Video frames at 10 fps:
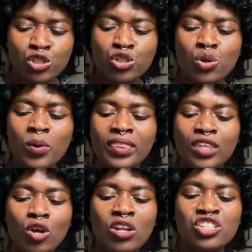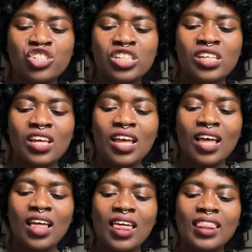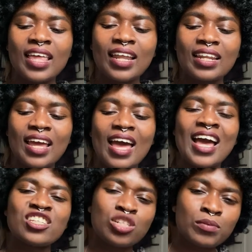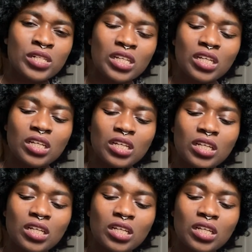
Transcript: to do with theology than hegemony,